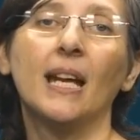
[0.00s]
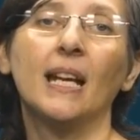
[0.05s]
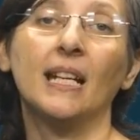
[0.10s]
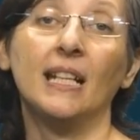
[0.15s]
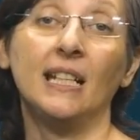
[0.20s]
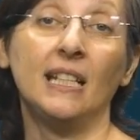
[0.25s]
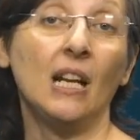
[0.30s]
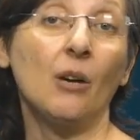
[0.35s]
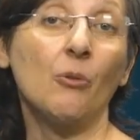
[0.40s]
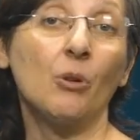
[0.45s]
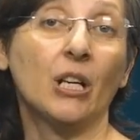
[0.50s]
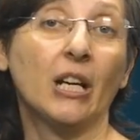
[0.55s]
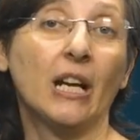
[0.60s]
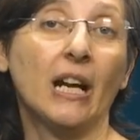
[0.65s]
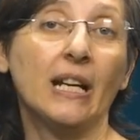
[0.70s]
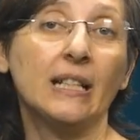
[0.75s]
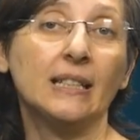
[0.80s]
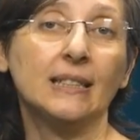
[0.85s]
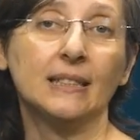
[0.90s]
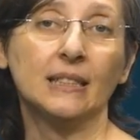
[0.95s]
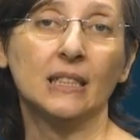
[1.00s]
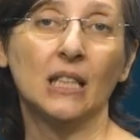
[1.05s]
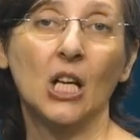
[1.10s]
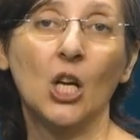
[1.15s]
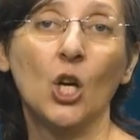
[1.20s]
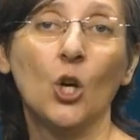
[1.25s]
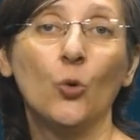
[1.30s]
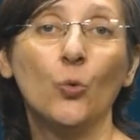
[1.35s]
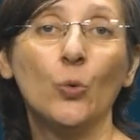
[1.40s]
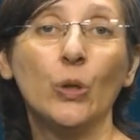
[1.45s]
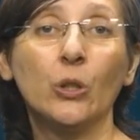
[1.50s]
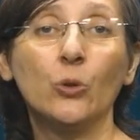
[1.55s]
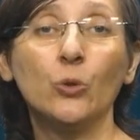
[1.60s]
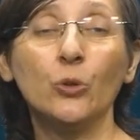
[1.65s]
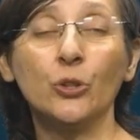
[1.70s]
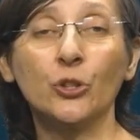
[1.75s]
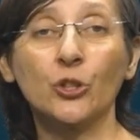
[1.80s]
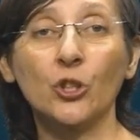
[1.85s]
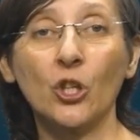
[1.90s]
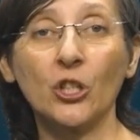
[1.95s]
In our case, we
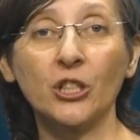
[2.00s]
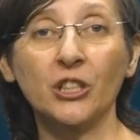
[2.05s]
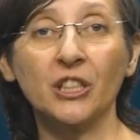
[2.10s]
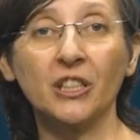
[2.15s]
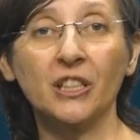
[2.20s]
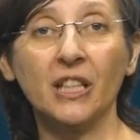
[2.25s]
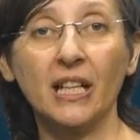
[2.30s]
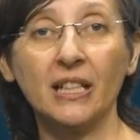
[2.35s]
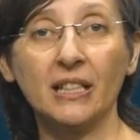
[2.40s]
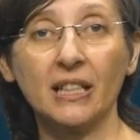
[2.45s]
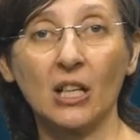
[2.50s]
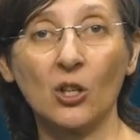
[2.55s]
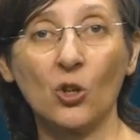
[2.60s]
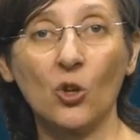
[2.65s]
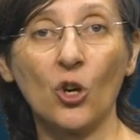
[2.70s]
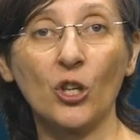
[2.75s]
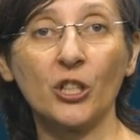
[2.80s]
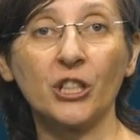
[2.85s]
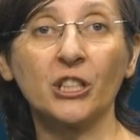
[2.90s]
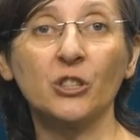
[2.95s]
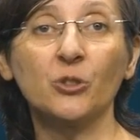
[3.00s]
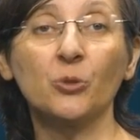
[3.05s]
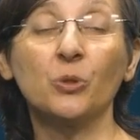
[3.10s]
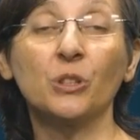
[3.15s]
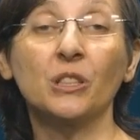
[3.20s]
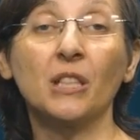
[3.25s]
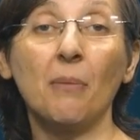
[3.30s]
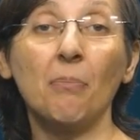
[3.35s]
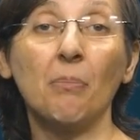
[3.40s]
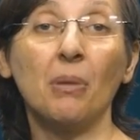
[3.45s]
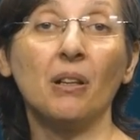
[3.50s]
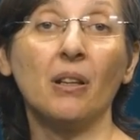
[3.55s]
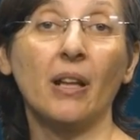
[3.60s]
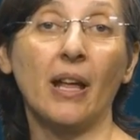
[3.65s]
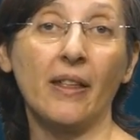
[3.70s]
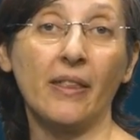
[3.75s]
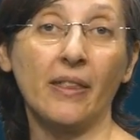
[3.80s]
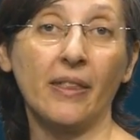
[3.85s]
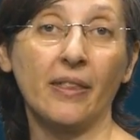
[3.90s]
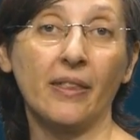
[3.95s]
could sort the data according to sepal
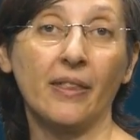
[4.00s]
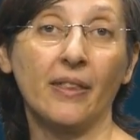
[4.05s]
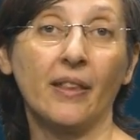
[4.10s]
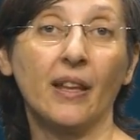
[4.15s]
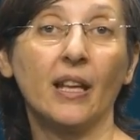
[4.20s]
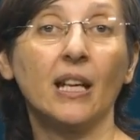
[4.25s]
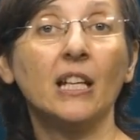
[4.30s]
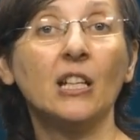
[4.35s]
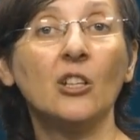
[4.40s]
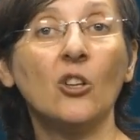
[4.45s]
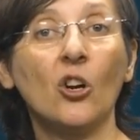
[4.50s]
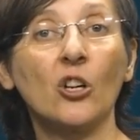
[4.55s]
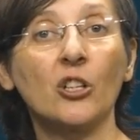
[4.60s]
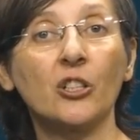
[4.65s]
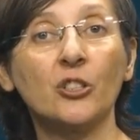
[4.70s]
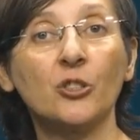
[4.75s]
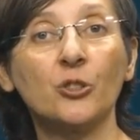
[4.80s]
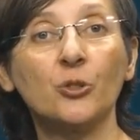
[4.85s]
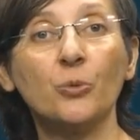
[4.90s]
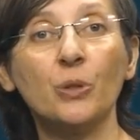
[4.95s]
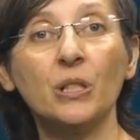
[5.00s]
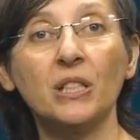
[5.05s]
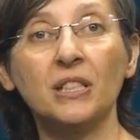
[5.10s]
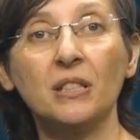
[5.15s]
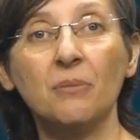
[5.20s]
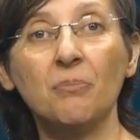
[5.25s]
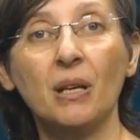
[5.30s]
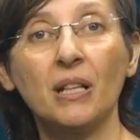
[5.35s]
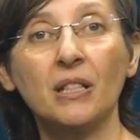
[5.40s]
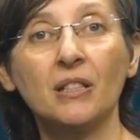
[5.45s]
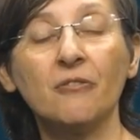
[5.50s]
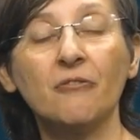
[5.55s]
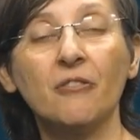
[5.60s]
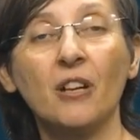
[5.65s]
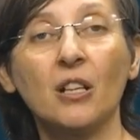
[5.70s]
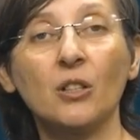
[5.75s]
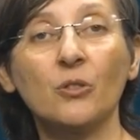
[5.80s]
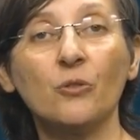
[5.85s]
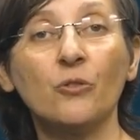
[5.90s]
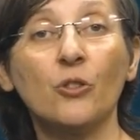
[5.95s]
length in order to estimate the
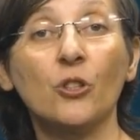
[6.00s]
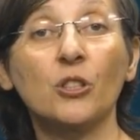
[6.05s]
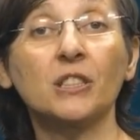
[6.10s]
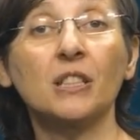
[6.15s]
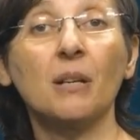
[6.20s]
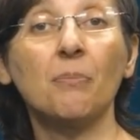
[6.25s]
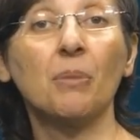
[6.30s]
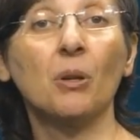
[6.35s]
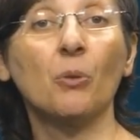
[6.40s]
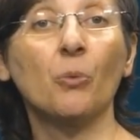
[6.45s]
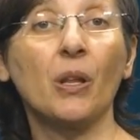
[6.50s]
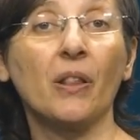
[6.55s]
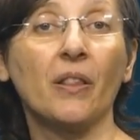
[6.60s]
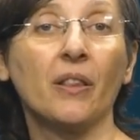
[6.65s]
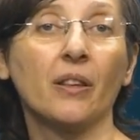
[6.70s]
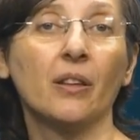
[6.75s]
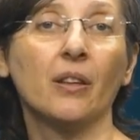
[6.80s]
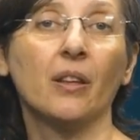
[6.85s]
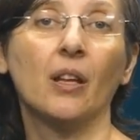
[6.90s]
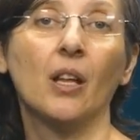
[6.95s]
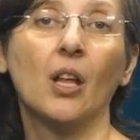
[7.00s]
value for sepal width,